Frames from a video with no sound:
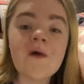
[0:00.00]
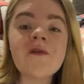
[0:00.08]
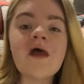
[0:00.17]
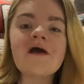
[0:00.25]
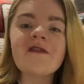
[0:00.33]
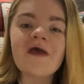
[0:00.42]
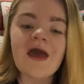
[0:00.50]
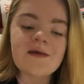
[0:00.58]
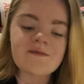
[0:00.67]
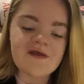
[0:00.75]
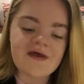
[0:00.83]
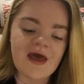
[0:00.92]
our next
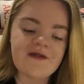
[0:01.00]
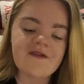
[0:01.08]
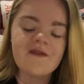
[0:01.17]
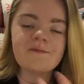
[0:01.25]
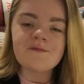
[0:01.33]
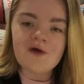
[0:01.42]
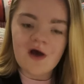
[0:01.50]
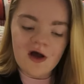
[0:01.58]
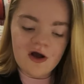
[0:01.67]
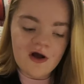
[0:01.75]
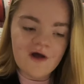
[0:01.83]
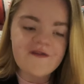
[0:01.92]
games against
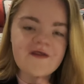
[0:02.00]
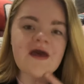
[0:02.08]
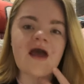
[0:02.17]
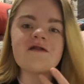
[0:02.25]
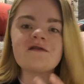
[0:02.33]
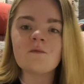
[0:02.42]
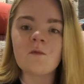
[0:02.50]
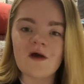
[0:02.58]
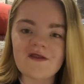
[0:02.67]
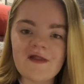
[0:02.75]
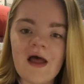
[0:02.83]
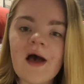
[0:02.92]
Olympiacos, against
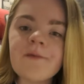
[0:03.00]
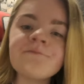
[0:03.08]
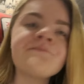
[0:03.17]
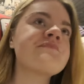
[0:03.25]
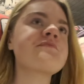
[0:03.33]
West Ham,